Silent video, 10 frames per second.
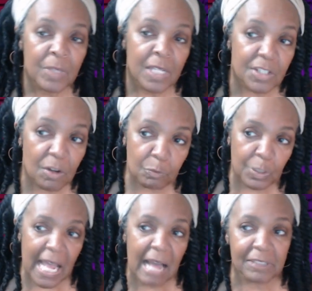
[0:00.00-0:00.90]
So
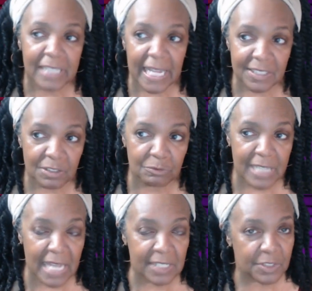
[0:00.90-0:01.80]
what I would like to, when
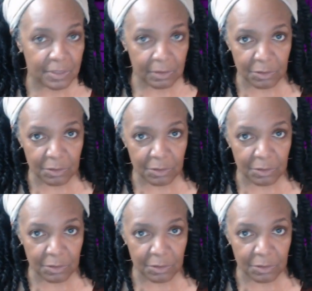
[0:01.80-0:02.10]
I used to